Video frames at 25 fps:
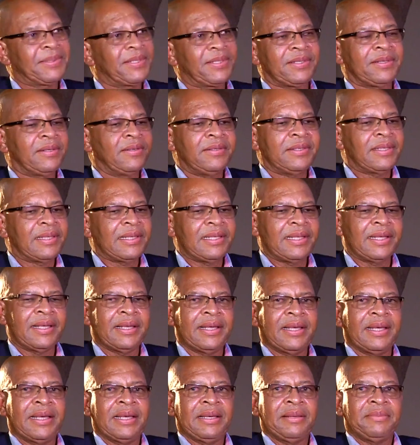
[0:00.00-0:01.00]
absolutely.
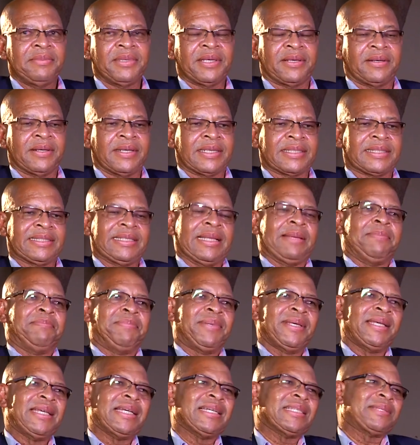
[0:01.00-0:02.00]
Because the
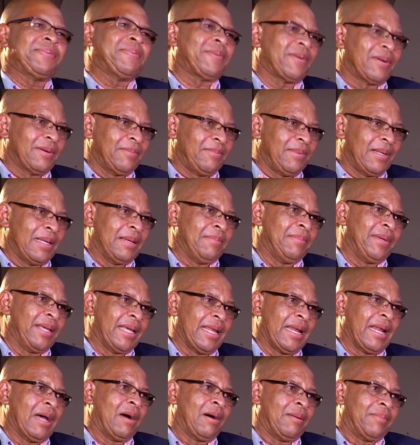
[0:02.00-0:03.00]
biggest problem
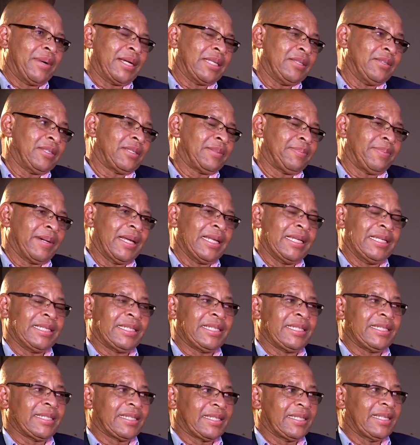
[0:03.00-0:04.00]
in our
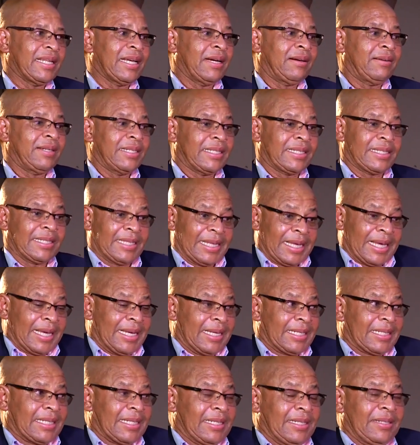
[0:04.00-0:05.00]
municipalities now mm. is
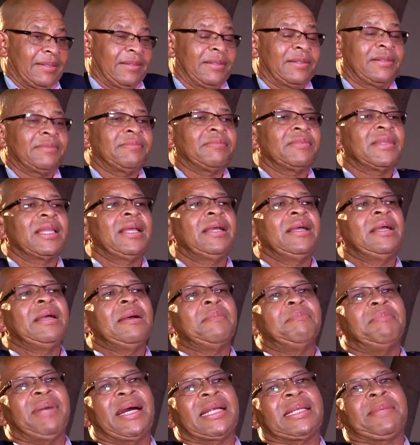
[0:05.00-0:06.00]
that, you know.
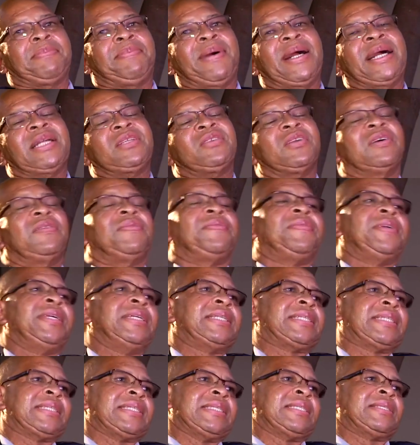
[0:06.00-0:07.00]
But part of
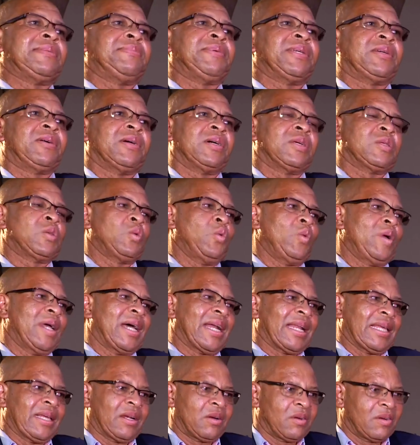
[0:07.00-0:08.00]
it is because
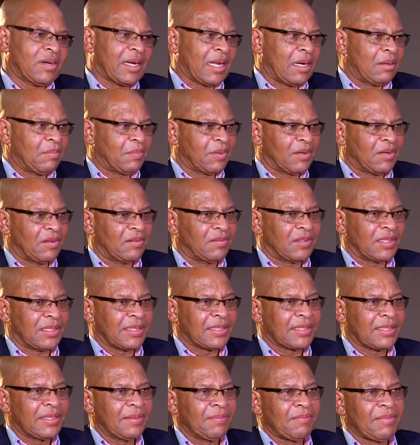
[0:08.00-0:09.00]
we are a rural
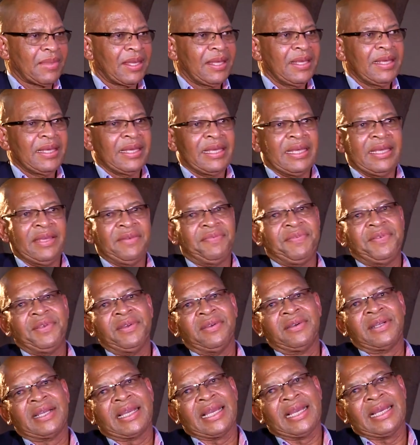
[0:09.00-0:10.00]
province.
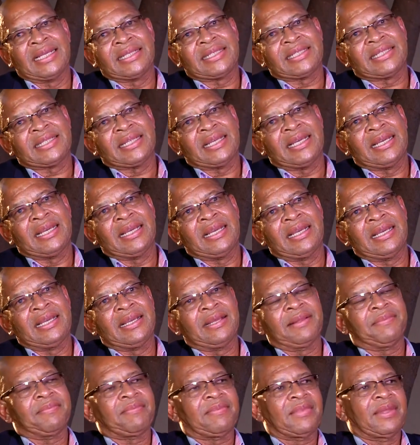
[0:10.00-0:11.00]
If you get
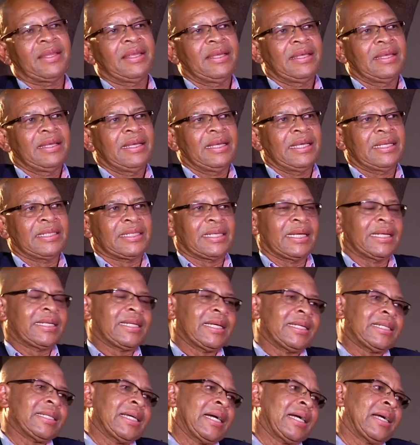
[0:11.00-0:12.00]
uh, a
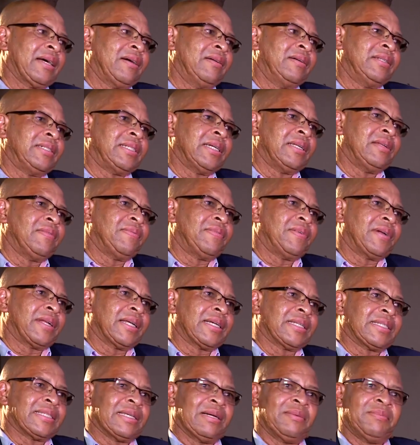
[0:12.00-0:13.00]
chartered accountant,
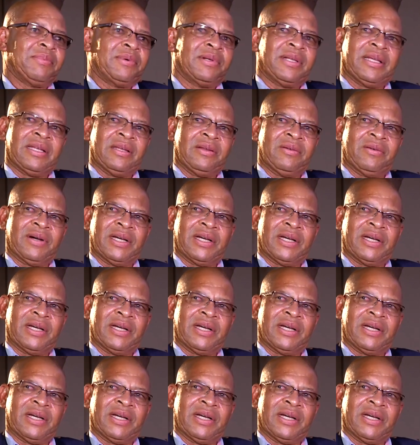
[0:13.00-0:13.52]
for example, and